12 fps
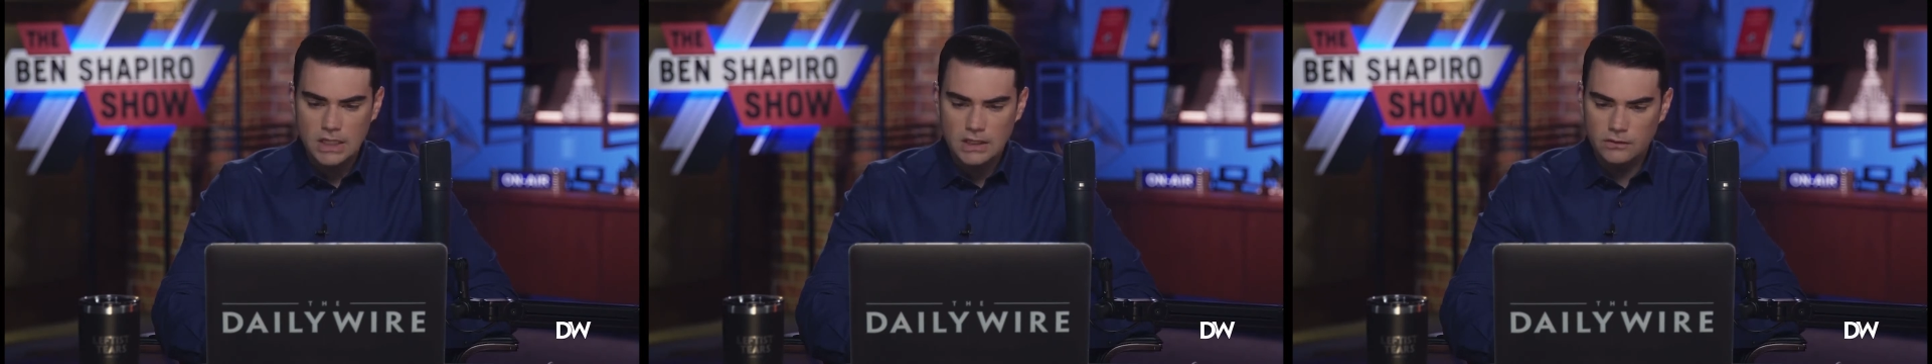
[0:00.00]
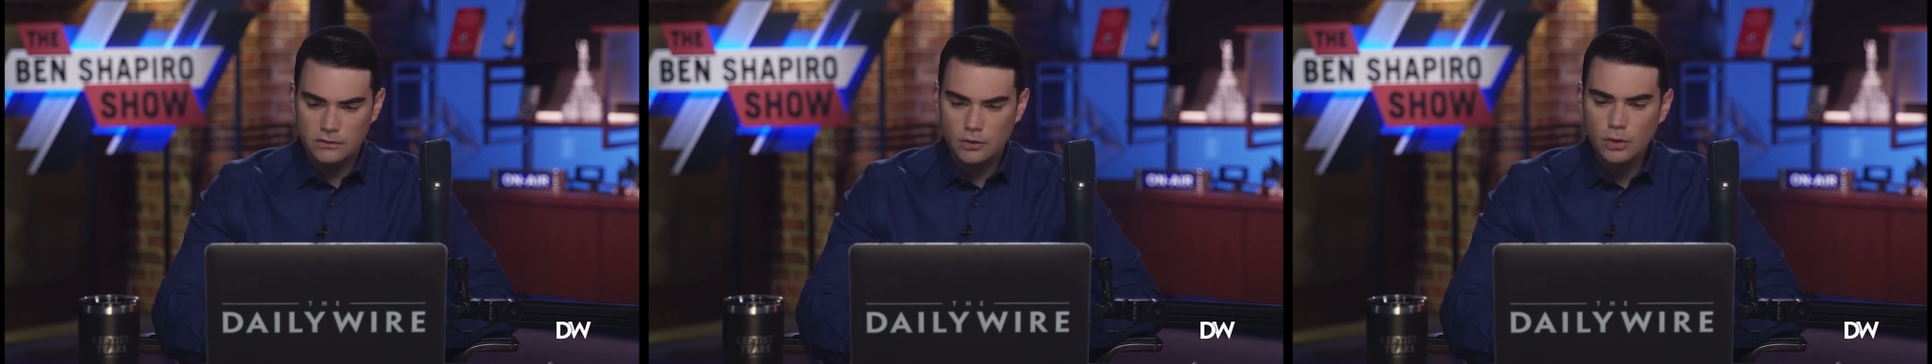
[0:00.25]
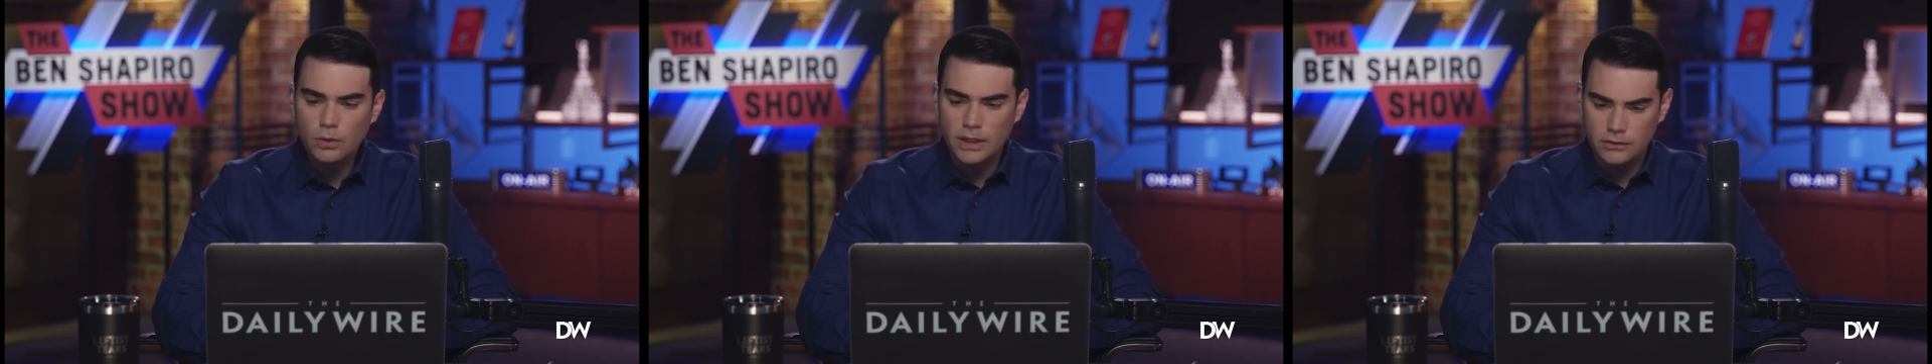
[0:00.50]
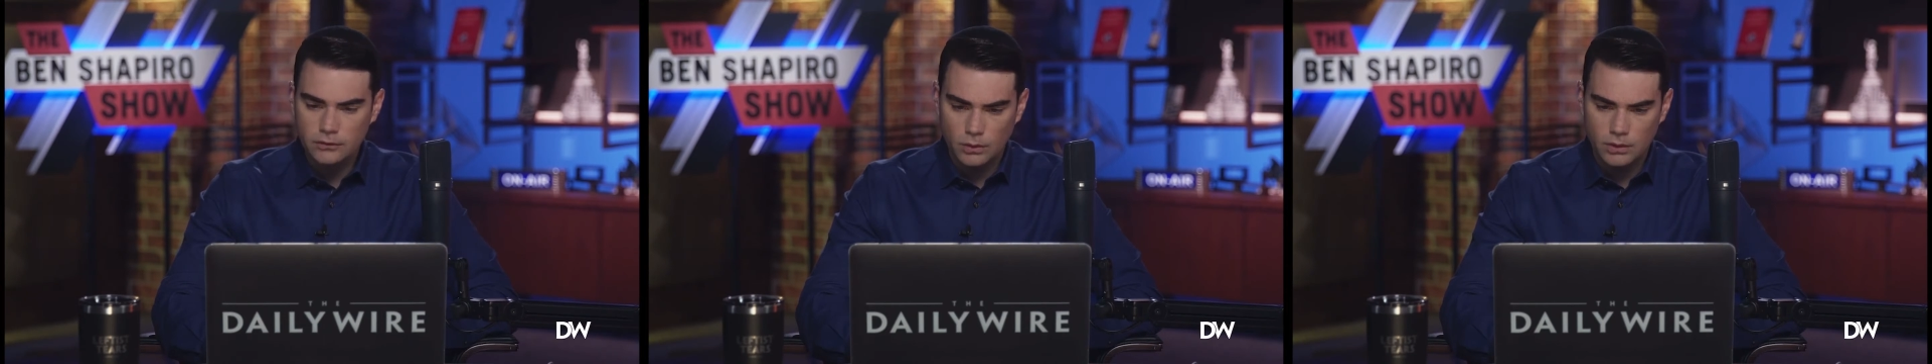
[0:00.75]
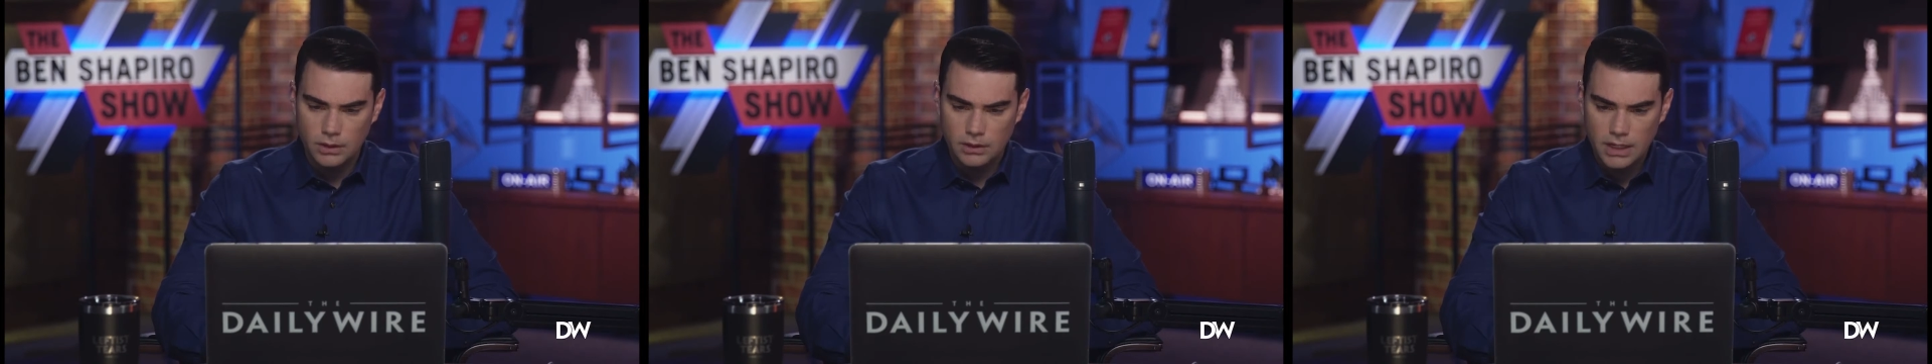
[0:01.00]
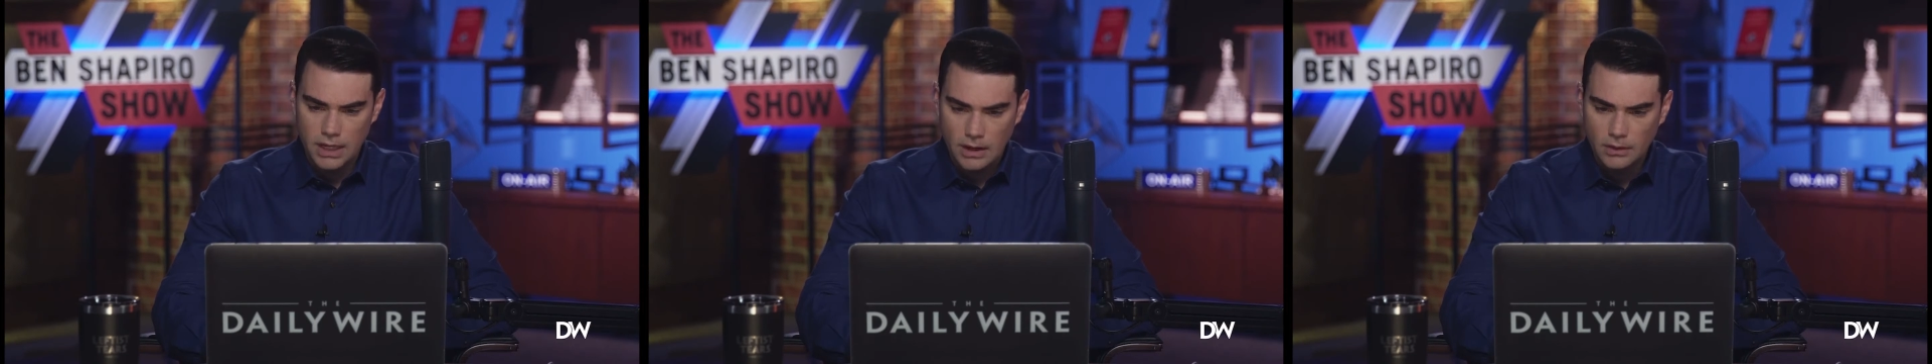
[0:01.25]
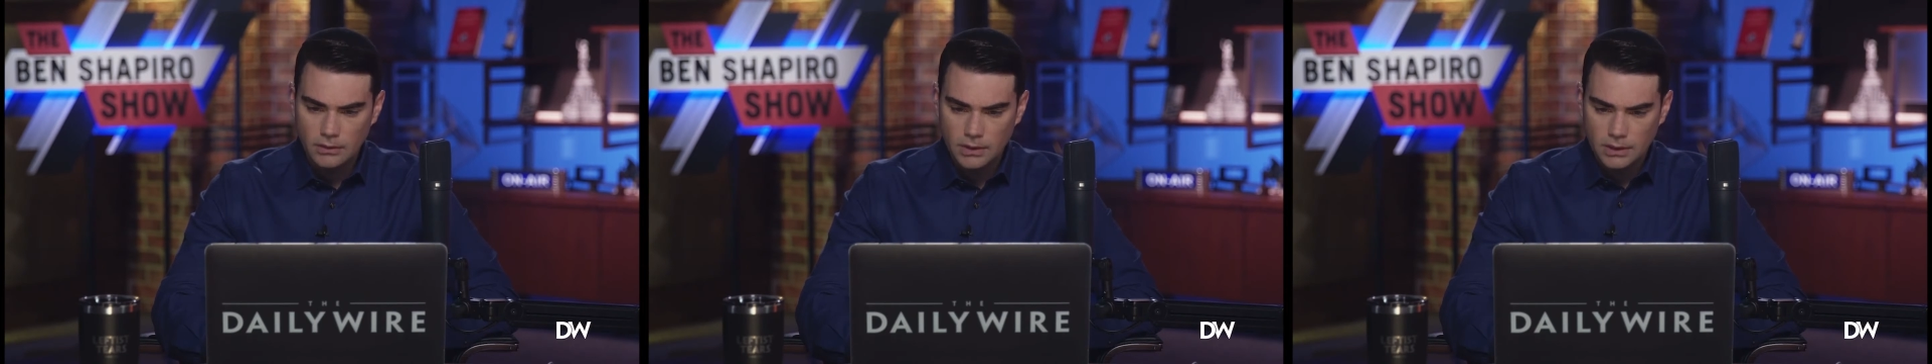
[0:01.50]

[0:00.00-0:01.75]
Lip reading: is cooling toward NATO